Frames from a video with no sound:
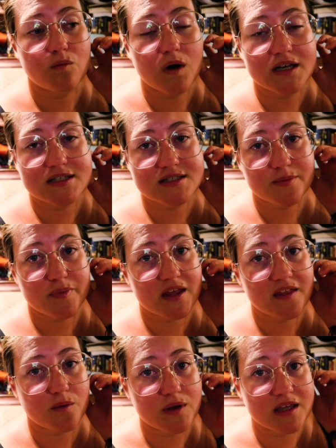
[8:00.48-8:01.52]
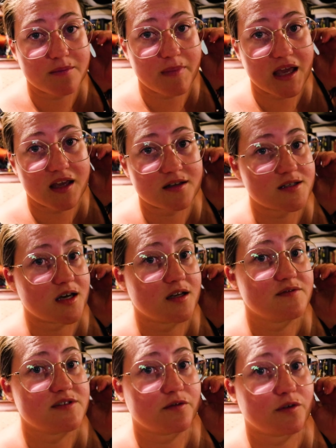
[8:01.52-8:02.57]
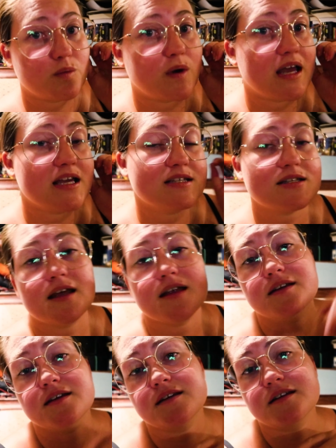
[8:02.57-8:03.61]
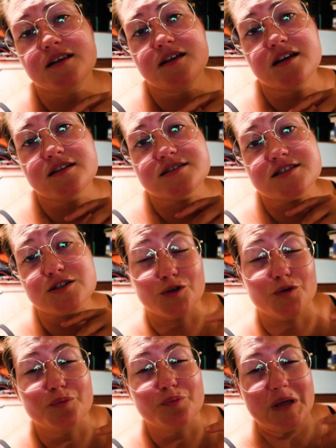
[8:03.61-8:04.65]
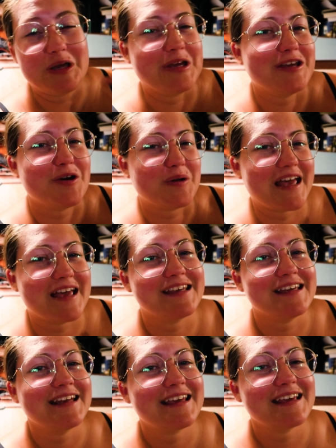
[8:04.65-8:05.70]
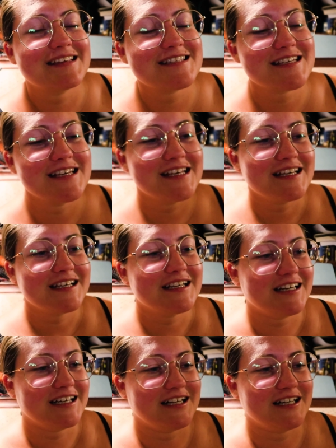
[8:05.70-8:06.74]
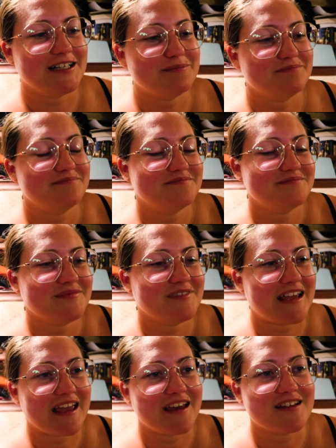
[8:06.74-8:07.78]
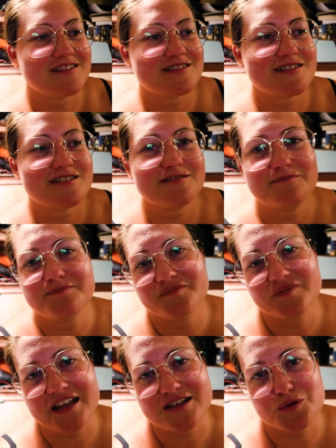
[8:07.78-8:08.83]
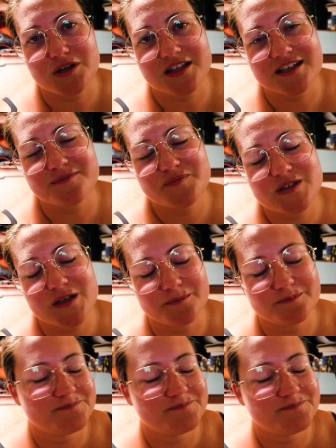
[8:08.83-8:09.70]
what is something that we can make a ton of different ways and still be okay eating it, and that sort of thing. So